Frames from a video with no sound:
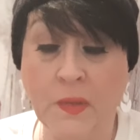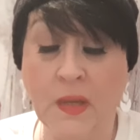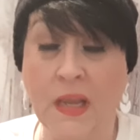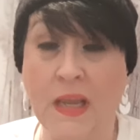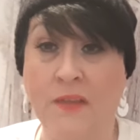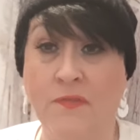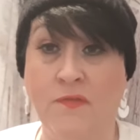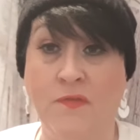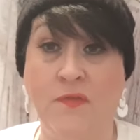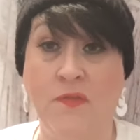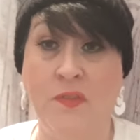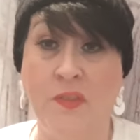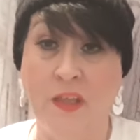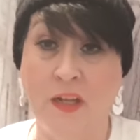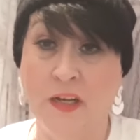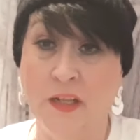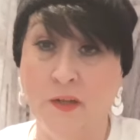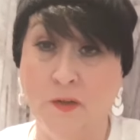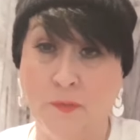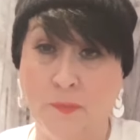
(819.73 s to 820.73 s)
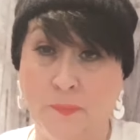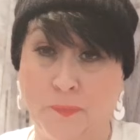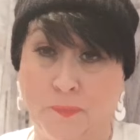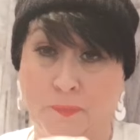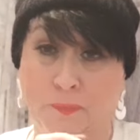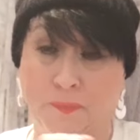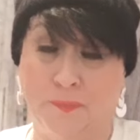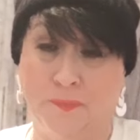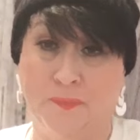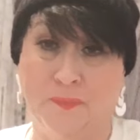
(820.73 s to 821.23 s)
if the little
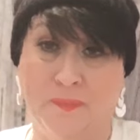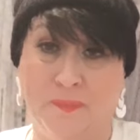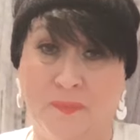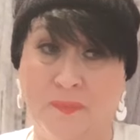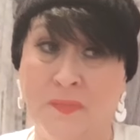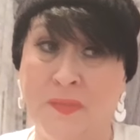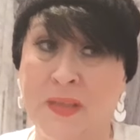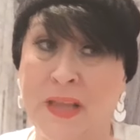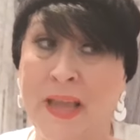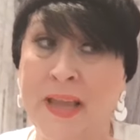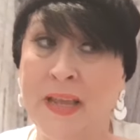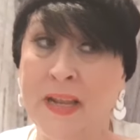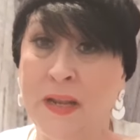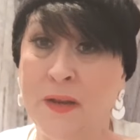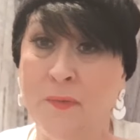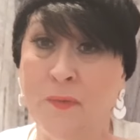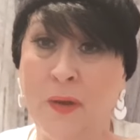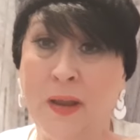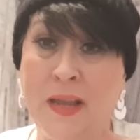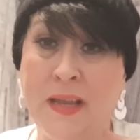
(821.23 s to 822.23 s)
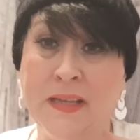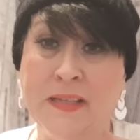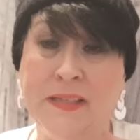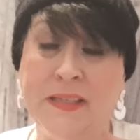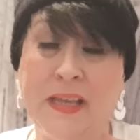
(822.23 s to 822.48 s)
dainty rings,